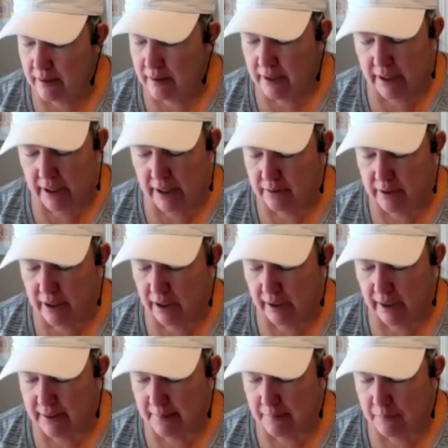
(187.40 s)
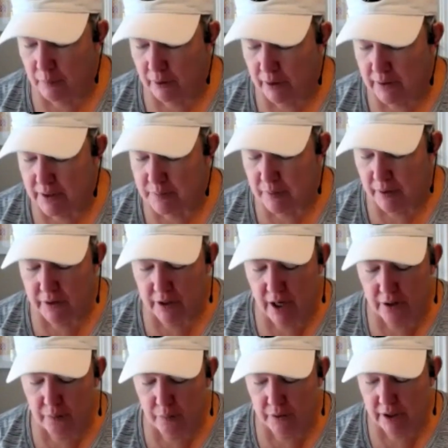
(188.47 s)
yeah, not a lot of time to work on it this month. The
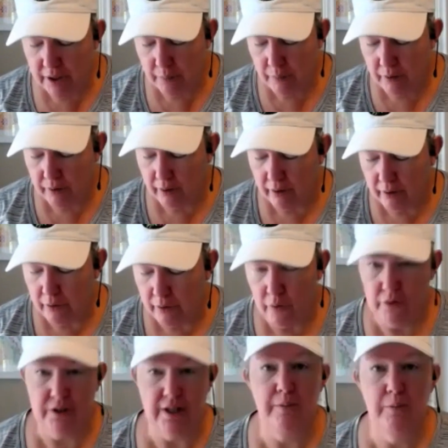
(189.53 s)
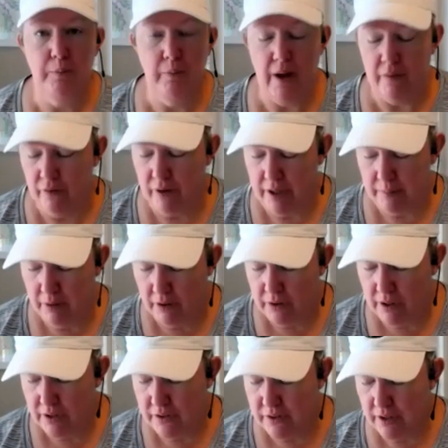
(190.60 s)
other one that I work on all the time every month
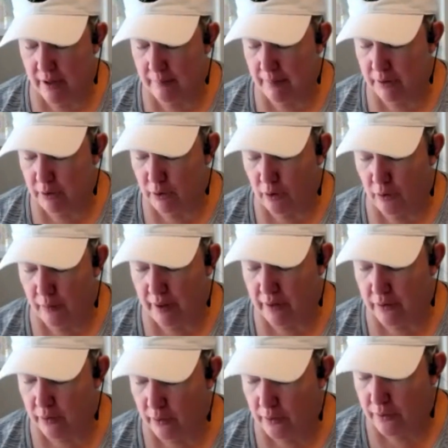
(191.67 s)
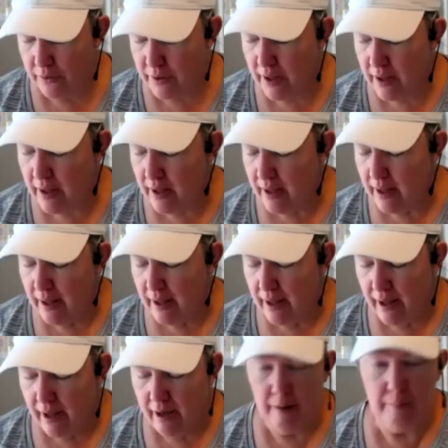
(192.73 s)
is my Dark Queen of the Earth.
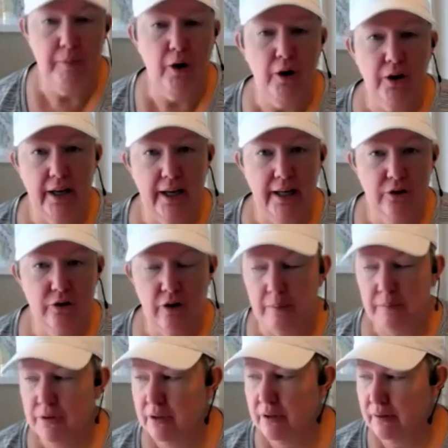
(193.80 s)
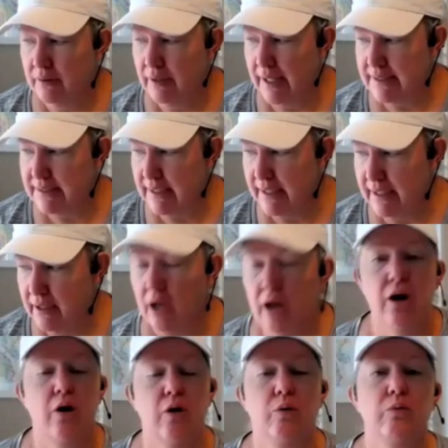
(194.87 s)
Part 8 dropped last night.
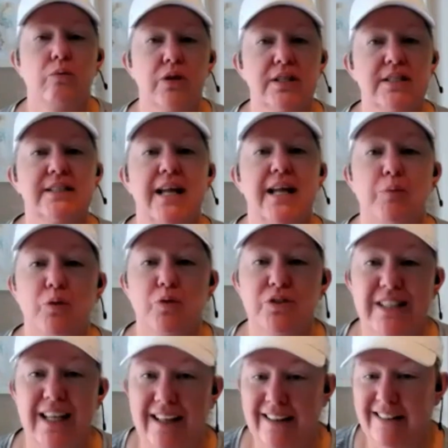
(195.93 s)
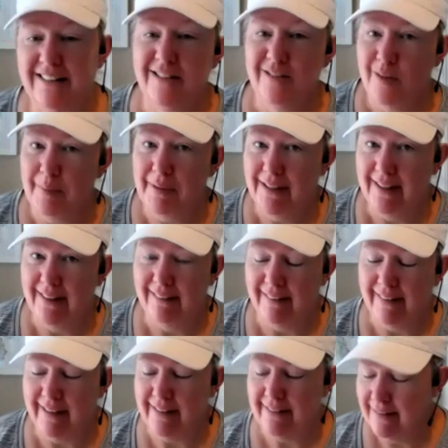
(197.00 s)
Oh, this is April 2nd, so I'm a day
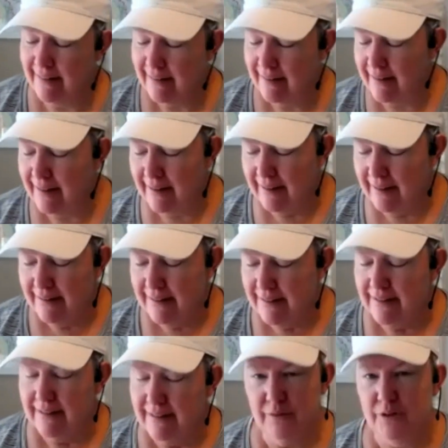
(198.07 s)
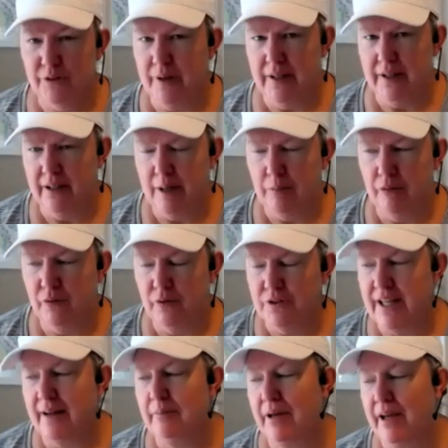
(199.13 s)
late. I don't do anything on April Fool's
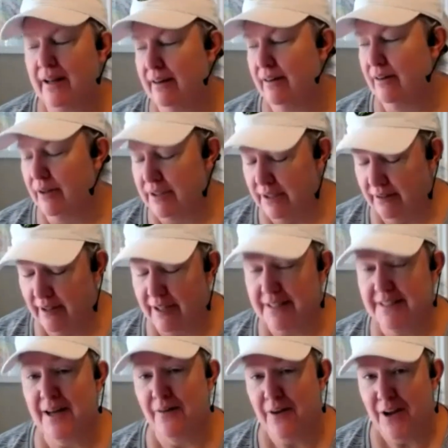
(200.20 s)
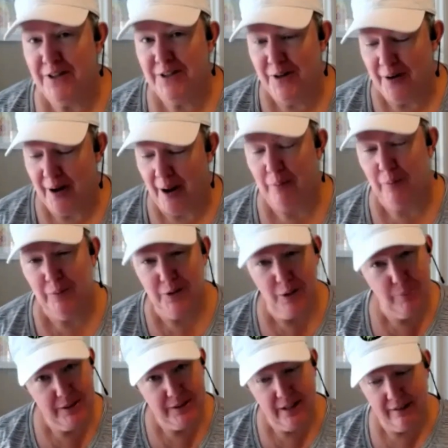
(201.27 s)
Day. I'm kidding. No, I did a lot of stuff yesterday, but we'll talk
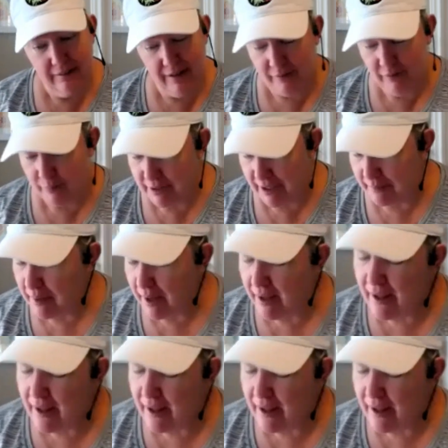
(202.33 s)
about that in a life update.